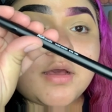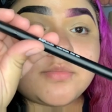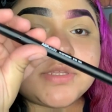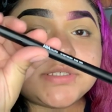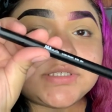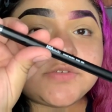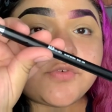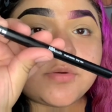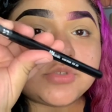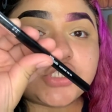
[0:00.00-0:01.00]
This is
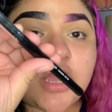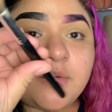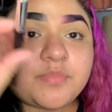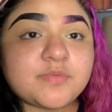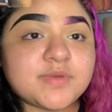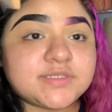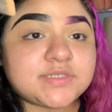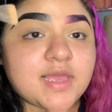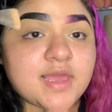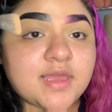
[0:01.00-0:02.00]
from Shop Miss
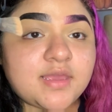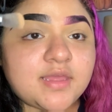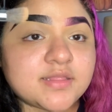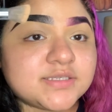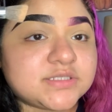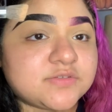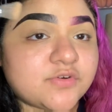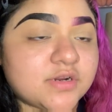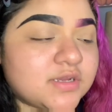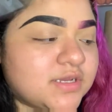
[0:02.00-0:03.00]
A, and this is
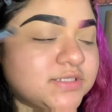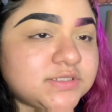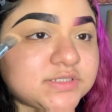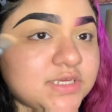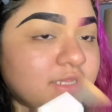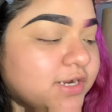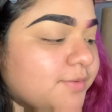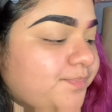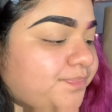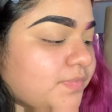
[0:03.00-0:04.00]
for concealer,
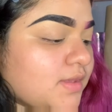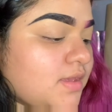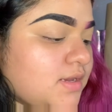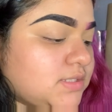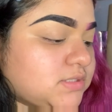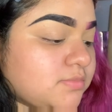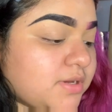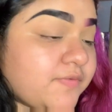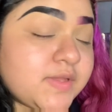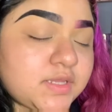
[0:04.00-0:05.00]
to buff out the